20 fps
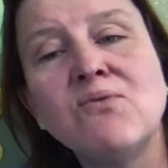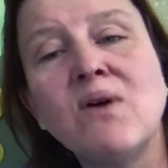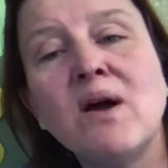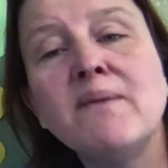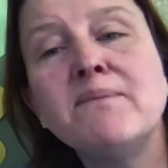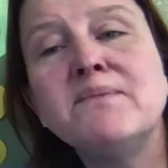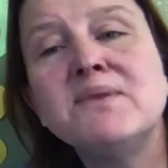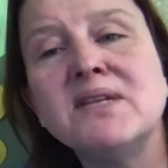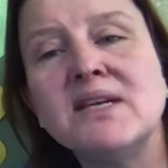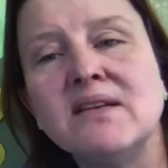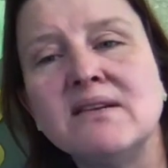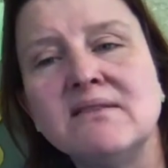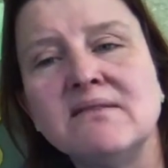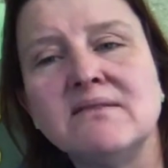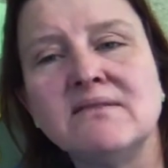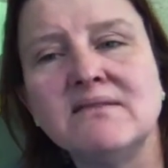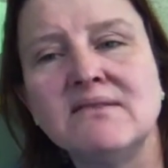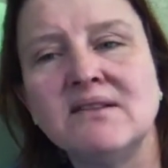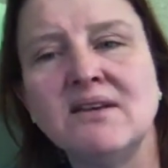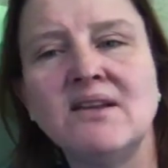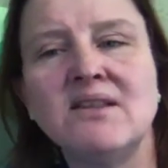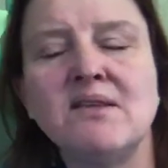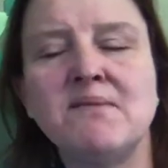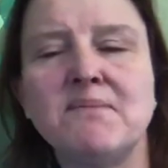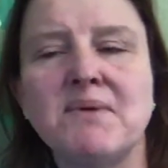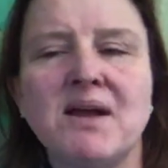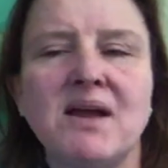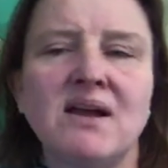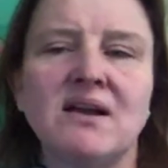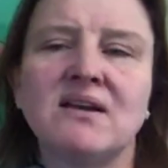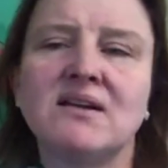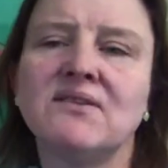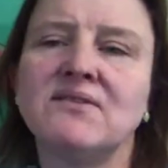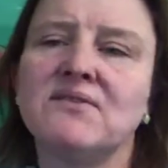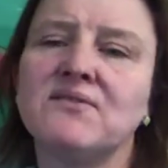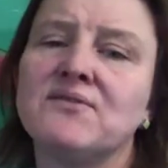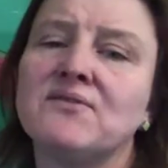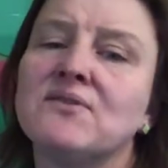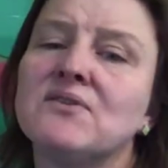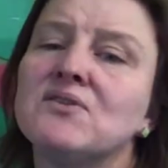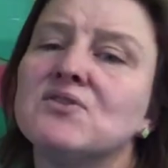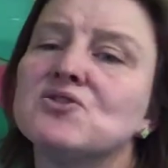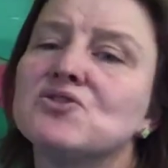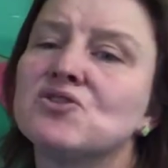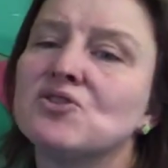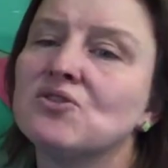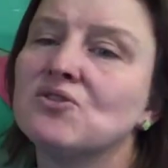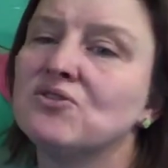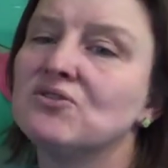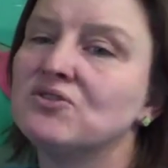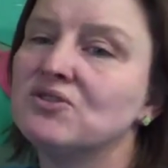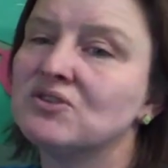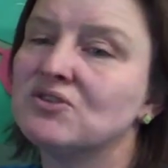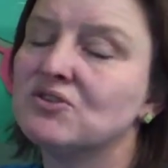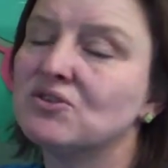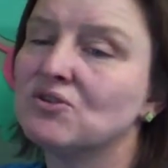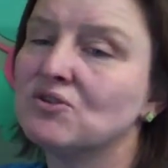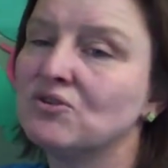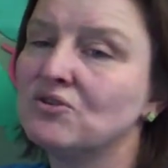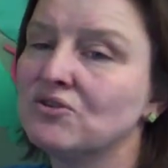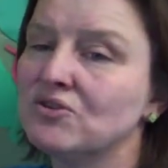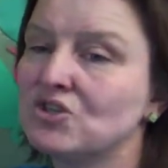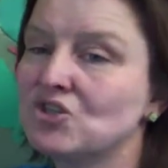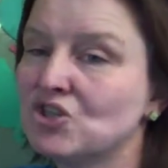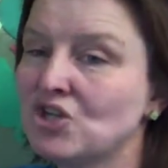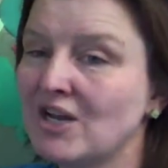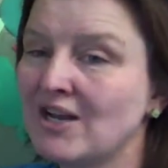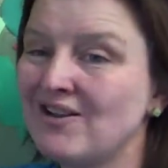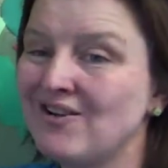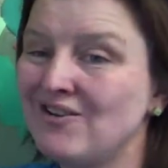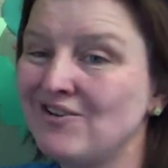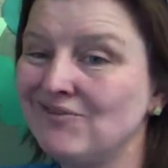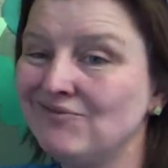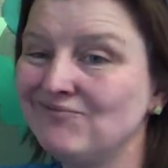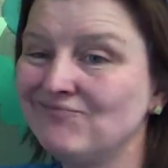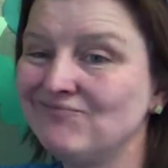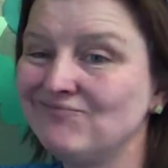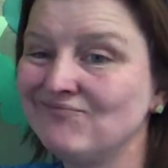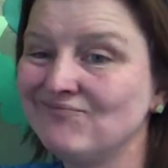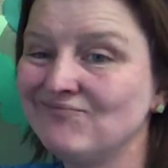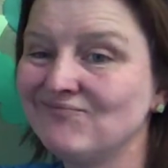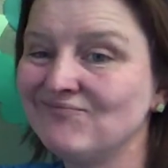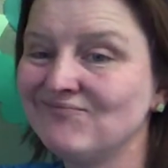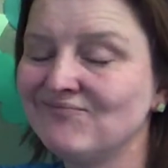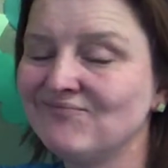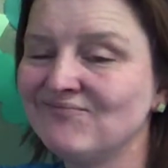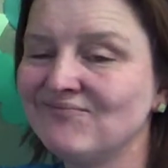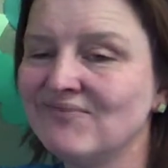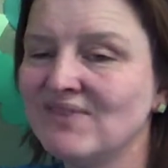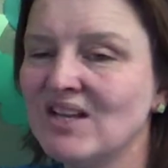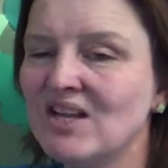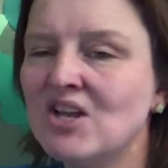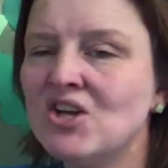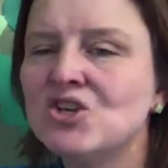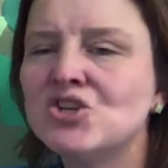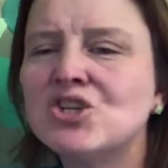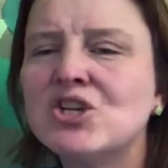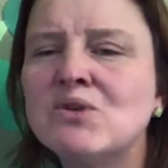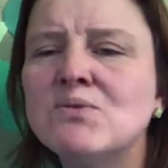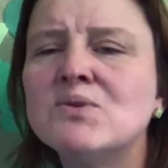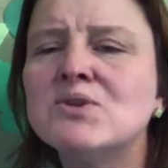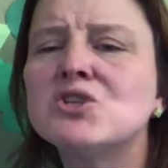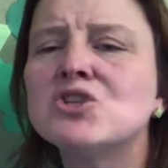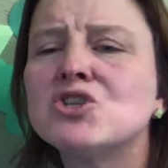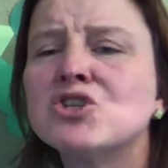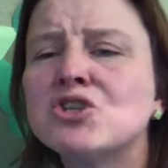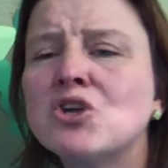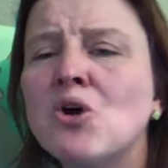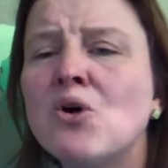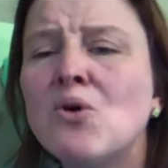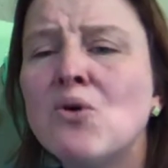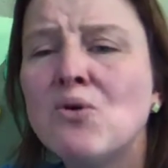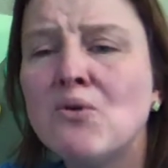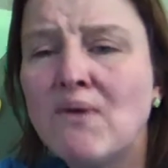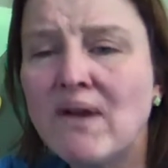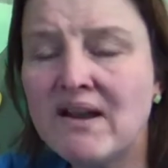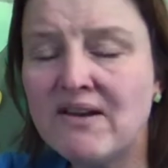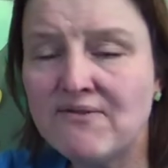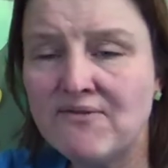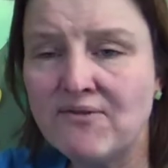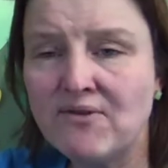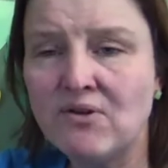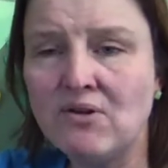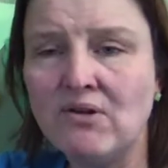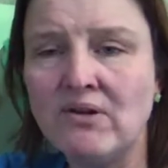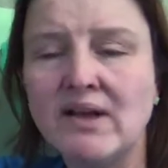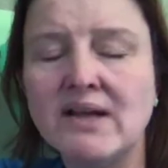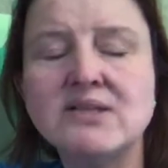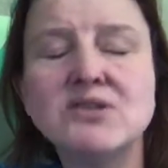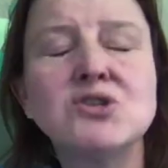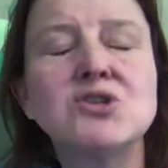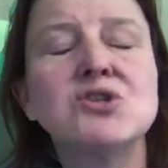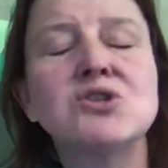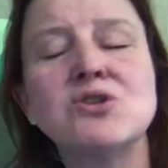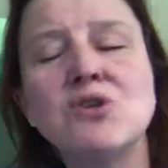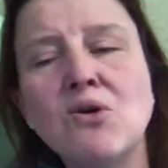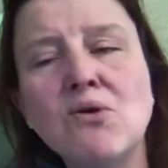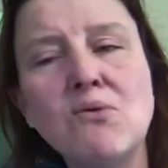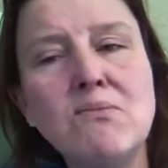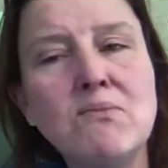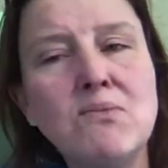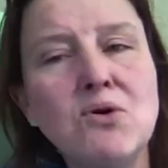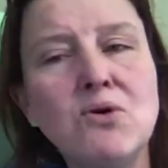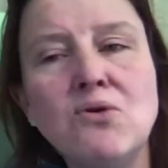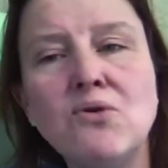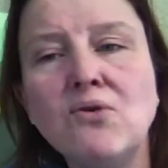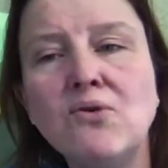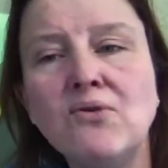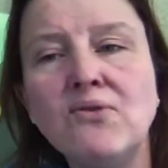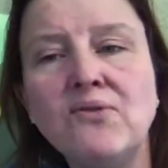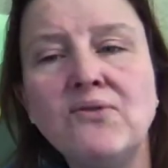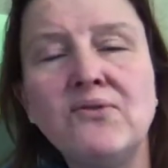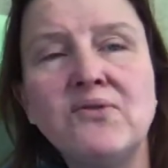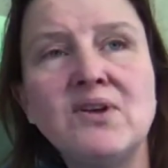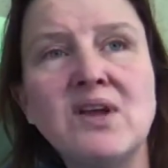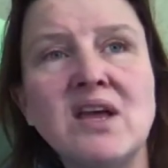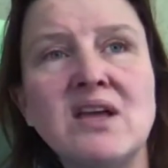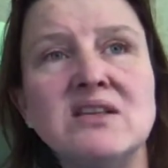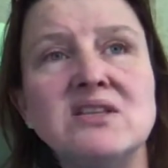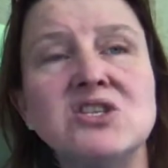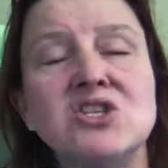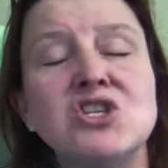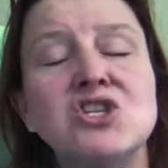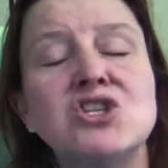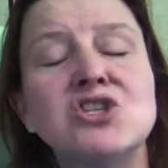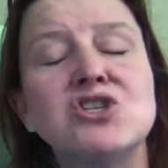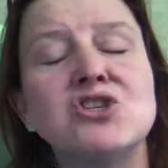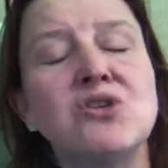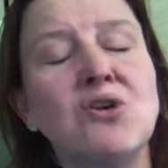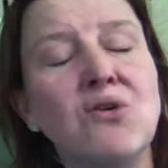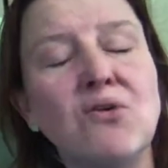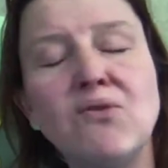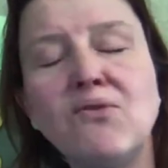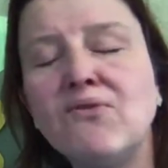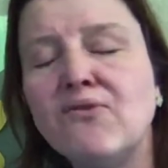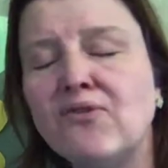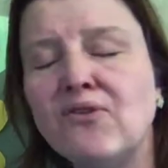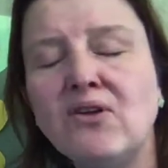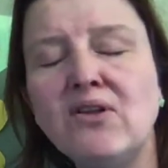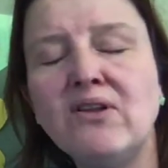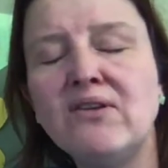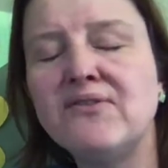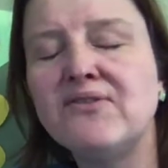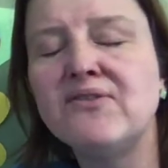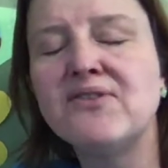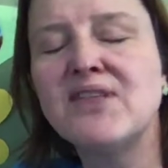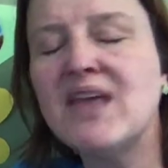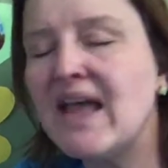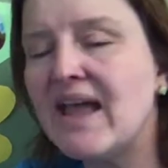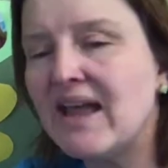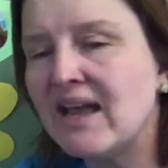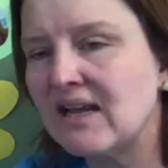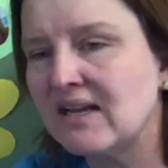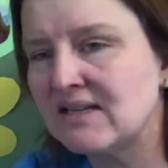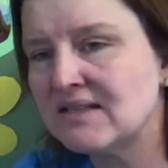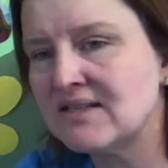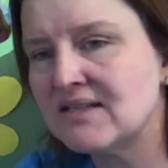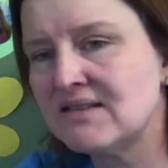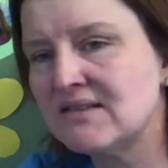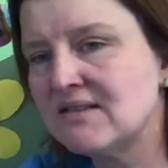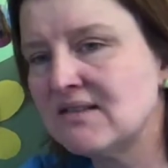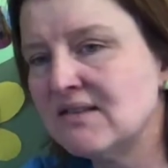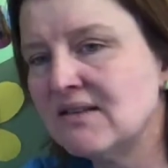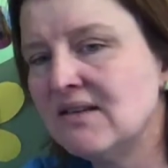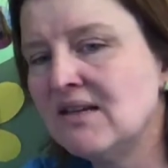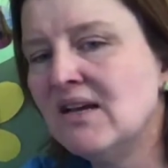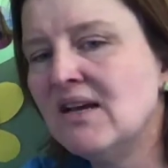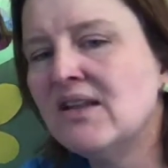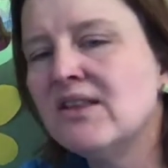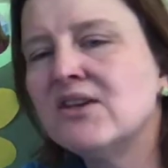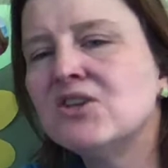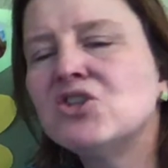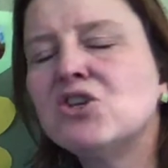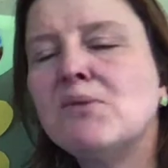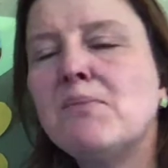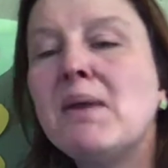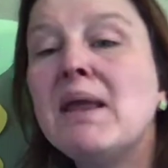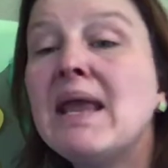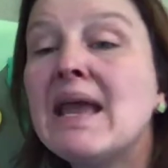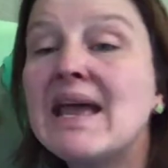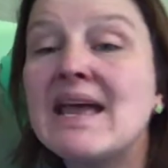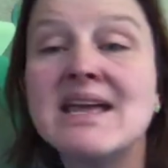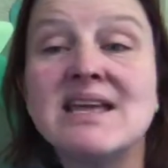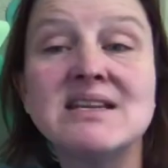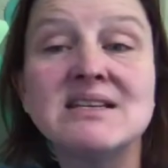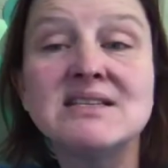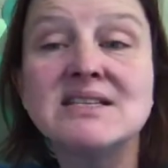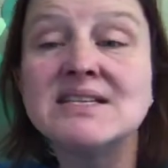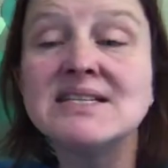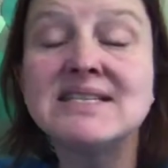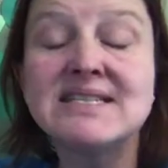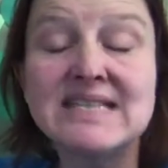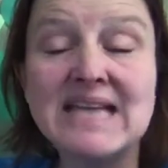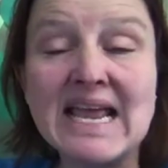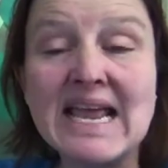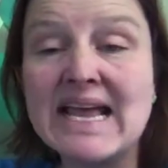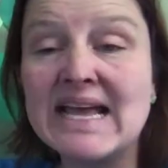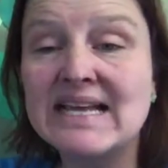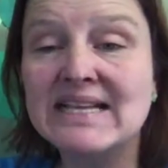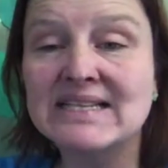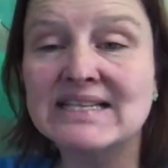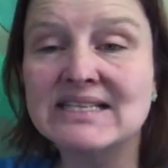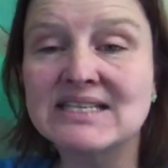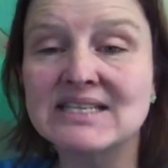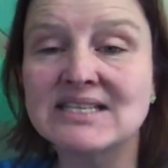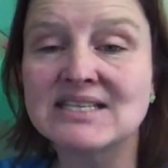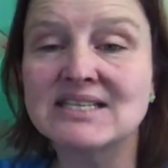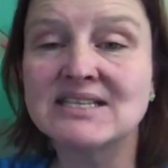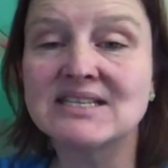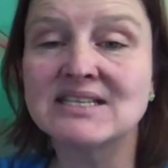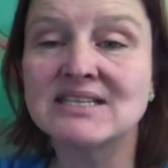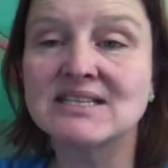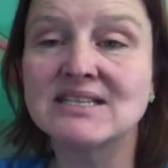rubbed it on the back of Turtle's shell. She was so grateful and so moved and so full of thanks that she began to dance